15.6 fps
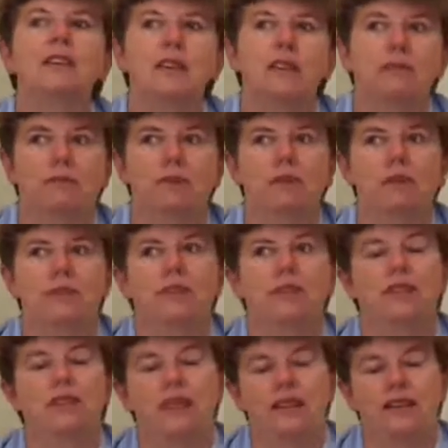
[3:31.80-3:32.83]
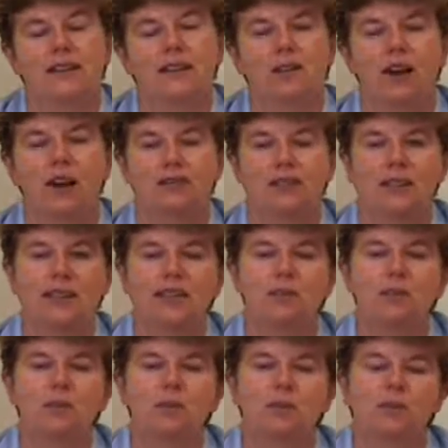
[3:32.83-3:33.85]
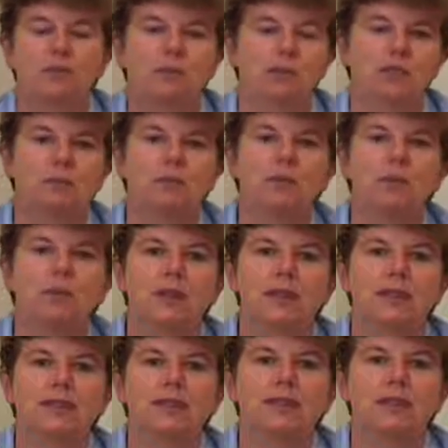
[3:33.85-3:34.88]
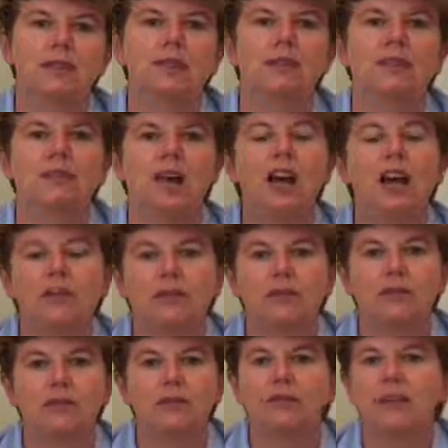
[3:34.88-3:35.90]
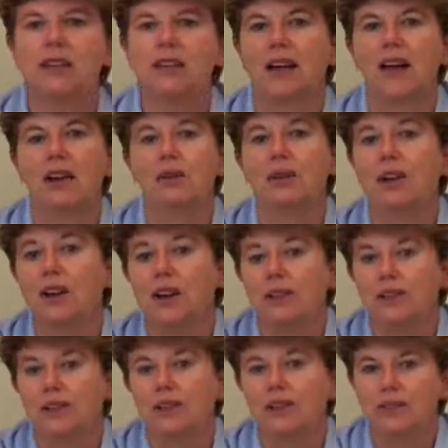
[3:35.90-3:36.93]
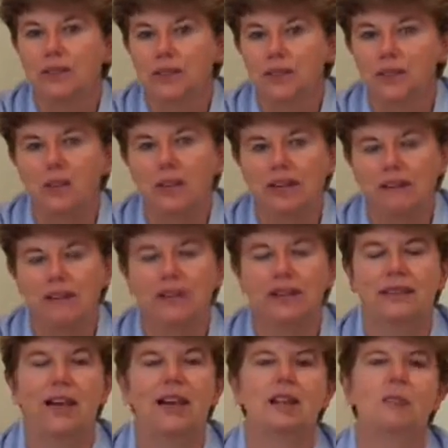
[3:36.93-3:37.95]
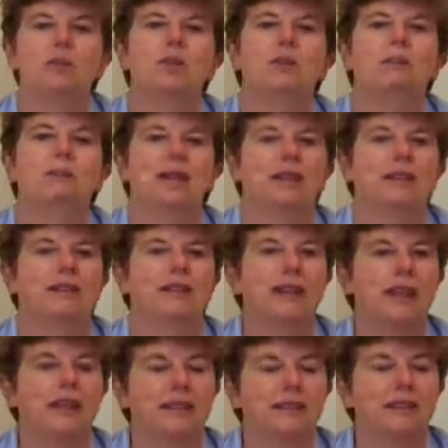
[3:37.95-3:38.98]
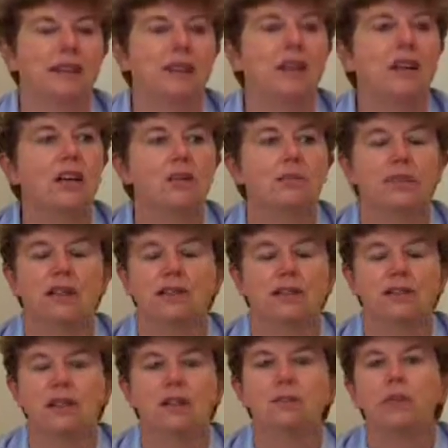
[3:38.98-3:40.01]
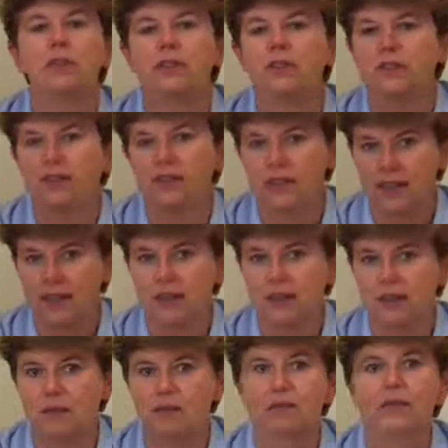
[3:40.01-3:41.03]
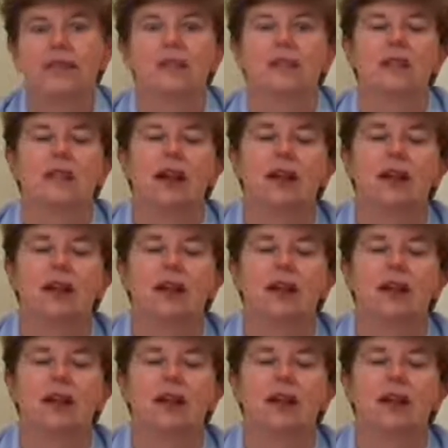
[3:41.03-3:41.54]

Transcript: So what do you do then? You have an animal which possibly weighs several tons. How on earth do you get that animal back to land? Because there's no point in just killing them.